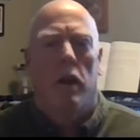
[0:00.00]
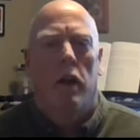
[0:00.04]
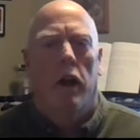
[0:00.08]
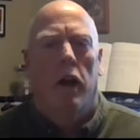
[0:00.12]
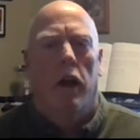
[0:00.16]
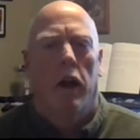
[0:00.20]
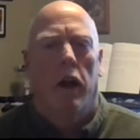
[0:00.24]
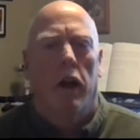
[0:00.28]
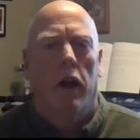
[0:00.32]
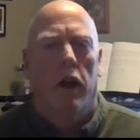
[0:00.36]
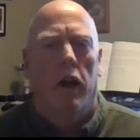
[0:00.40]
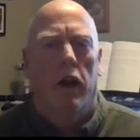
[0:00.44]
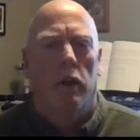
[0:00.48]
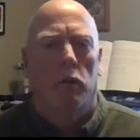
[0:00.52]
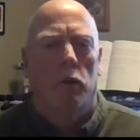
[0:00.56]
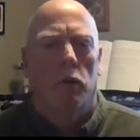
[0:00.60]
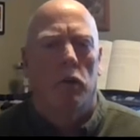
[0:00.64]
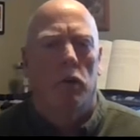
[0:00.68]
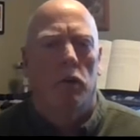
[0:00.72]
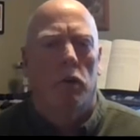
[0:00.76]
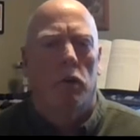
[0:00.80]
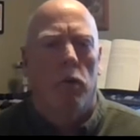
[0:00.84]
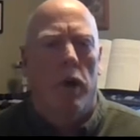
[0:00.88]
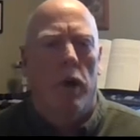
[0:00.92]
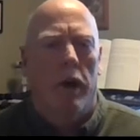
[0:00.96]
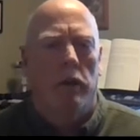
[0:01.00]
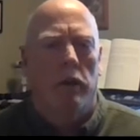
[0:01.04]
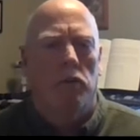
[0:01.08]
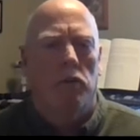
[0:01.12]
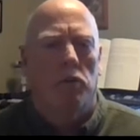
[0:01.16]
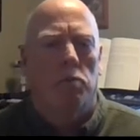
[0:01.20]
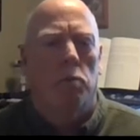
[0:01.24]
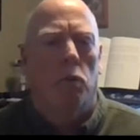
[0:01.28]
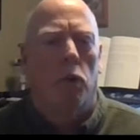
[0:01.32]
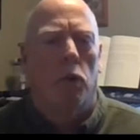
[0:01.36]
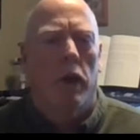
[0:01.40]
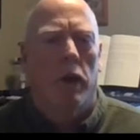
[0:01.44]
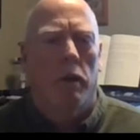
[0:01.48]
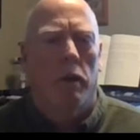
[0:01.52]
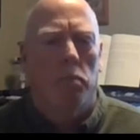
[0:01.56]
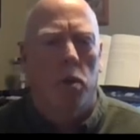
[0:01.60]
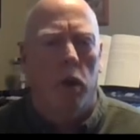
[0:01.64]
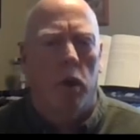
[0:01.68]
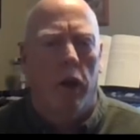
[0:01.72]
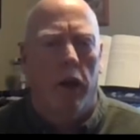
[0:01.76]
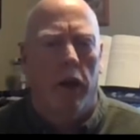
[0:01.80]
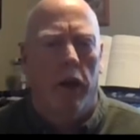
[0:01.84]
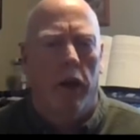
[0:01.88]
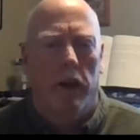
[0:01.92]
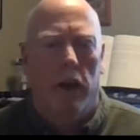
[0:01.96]
And with the way spring
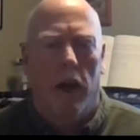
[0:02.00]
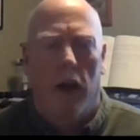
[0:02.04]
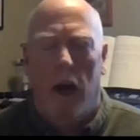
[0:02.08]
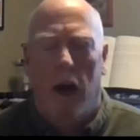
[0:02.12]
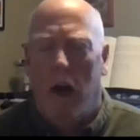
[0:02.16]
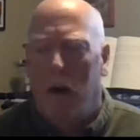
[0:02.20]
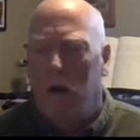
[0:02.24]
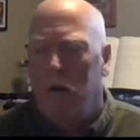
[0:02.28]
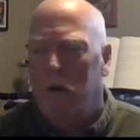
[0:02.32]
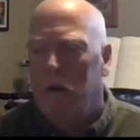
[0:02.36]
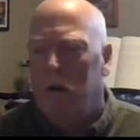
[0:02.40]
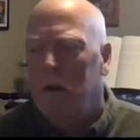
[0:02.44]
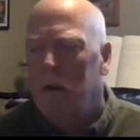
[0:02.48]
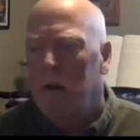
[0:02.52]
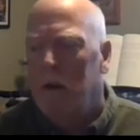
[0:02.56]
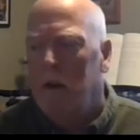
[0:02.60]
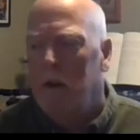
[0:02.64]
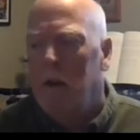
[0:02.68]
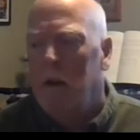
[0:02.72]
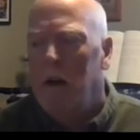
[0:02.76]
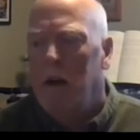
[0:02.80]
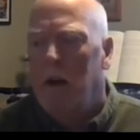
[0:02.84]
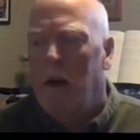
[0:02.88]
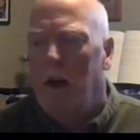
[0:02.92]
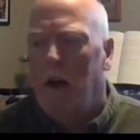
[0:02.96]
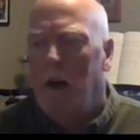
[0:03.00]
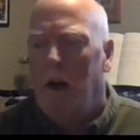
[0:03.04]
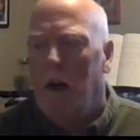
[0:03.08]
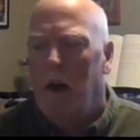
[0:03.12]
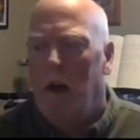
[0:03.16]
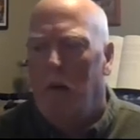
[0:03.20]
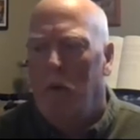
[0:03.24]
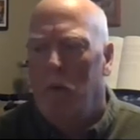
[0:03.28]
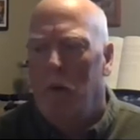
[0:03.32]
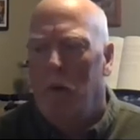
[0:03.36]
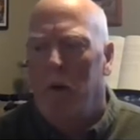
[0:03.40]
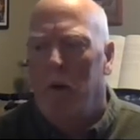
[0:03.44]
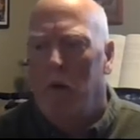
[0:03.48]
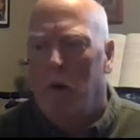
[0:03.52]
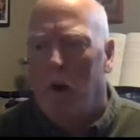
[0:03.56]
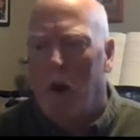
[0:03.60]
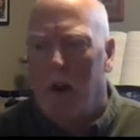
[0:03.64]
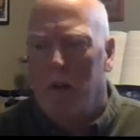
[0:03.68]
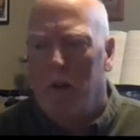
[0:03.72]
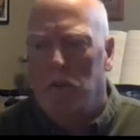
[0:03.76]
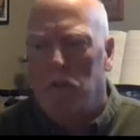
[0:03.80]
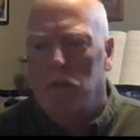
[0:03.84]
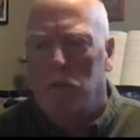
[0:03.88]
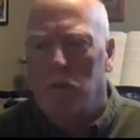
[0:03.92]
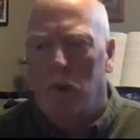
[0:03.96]
played out, we were
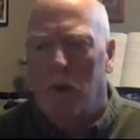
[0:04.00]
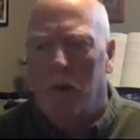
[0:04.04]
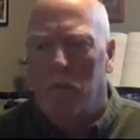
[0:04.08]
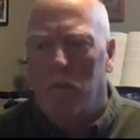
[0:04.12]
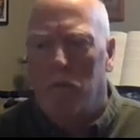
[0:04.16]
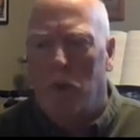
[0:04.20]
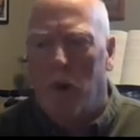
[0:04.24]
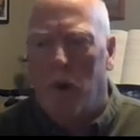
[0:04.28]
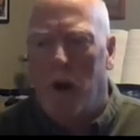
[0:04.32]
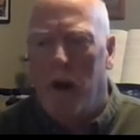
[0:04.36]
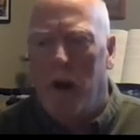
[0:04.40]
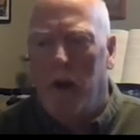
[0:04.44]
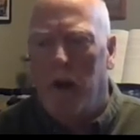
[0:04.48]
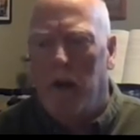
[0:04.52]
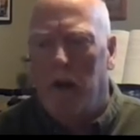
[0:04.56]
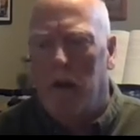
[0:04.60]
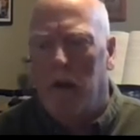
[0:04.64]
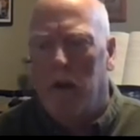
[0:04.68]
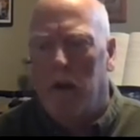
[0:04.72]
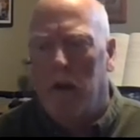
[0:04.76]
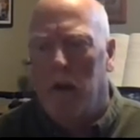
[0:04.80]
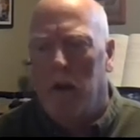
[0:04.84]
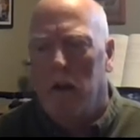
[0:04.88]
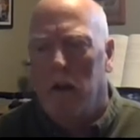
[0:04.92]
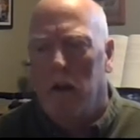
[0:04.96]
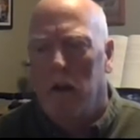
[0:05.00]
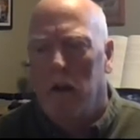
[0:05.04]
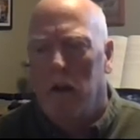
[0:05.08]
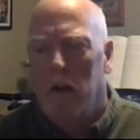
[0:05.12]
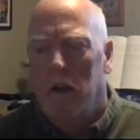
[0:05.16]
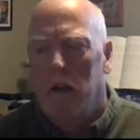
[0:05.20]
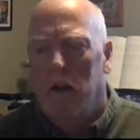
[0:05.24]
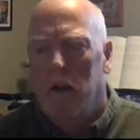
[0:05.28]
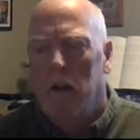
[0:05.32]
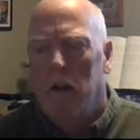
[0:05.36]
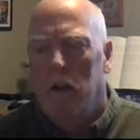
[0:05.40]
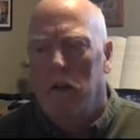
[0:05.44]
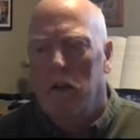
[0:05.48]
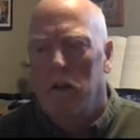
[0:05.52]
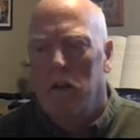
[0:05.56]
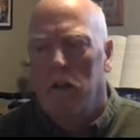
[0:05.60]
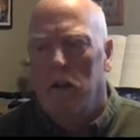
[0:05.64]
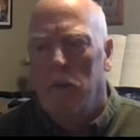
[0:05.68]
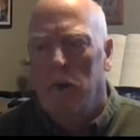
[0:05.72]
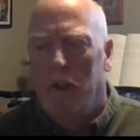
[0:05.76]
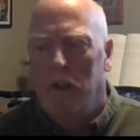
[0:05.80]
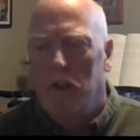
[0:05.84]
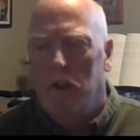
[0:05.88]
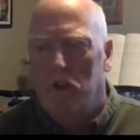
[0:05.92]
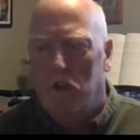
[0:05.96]
on spring break, then
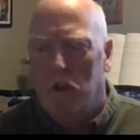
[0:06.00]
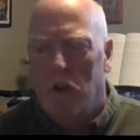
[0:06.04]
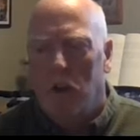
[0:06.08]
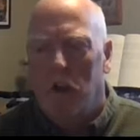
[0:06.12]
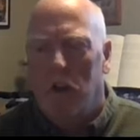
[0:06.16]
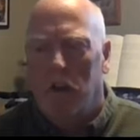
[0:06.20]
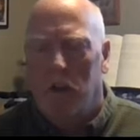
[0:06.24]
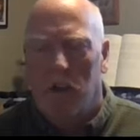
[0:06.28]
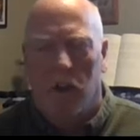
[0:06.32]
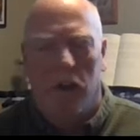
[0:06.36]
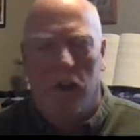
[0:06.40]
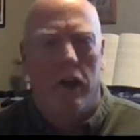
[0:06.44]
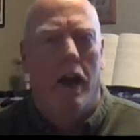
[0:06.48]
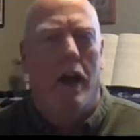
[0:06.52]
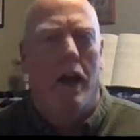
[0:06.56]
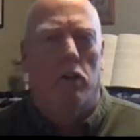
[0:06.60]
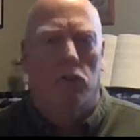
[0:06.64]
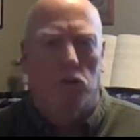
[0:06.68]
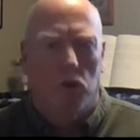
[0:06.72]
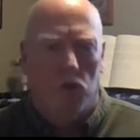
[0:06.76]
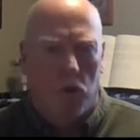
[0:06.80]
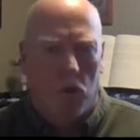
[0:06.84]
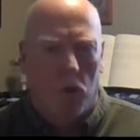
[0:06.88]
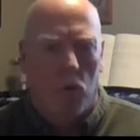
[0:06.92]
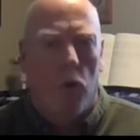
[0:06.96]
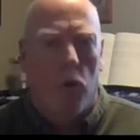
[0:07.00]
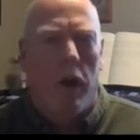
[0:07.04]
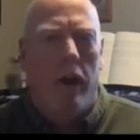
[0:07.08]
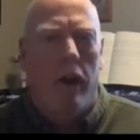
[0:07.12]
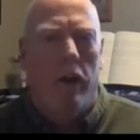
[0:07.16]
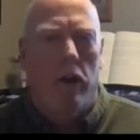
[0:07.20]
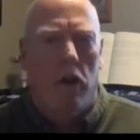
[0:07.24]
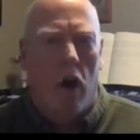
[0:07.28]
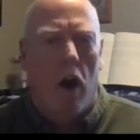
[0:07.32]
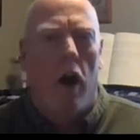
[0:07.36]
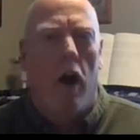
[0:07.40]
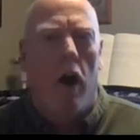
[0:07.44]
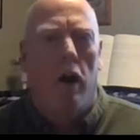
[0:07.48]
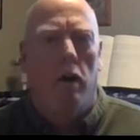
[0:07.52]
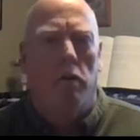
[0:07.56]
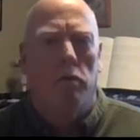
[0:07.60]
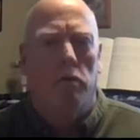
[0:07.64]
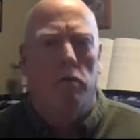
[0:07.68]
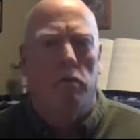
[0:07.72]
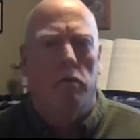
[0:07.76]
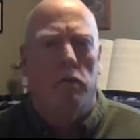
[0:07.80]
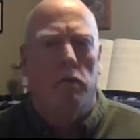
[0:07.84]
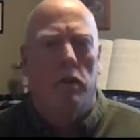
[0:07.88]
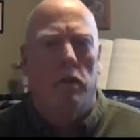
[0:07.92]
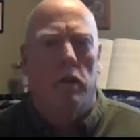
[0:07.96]
we took the extra week
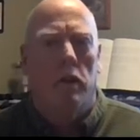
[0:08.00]
off.